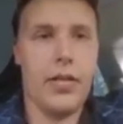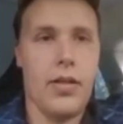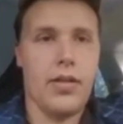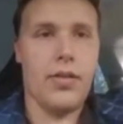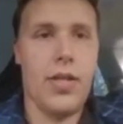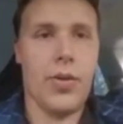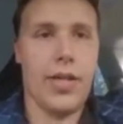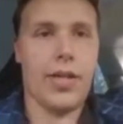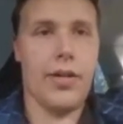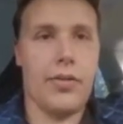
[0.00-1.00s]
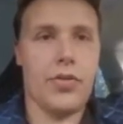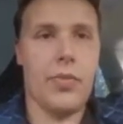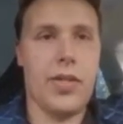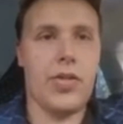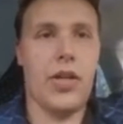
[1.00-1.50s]
these right here. So
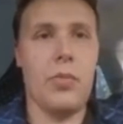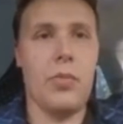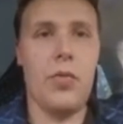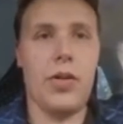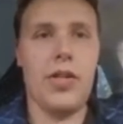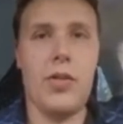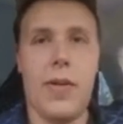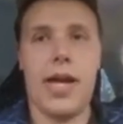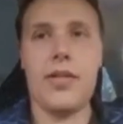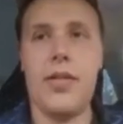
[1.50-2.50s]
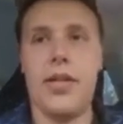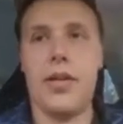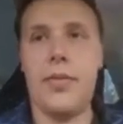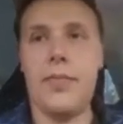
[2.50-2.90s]
basically if you move one of these past the other,